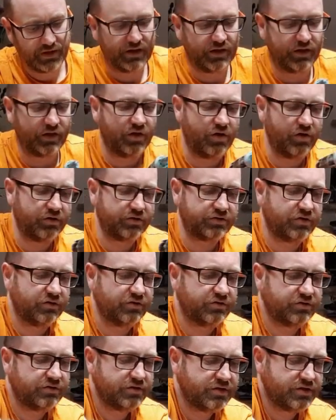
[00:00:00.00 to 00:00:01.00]
locks
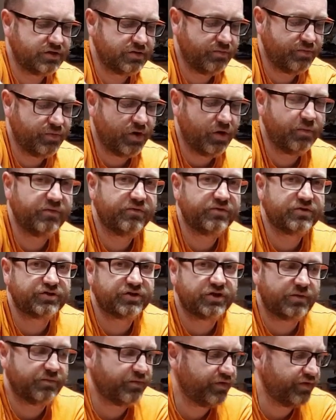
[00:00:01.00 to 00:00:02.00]
onto the bottom of the
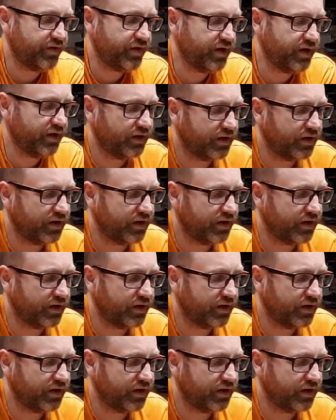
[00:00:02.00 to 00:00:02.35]
ship there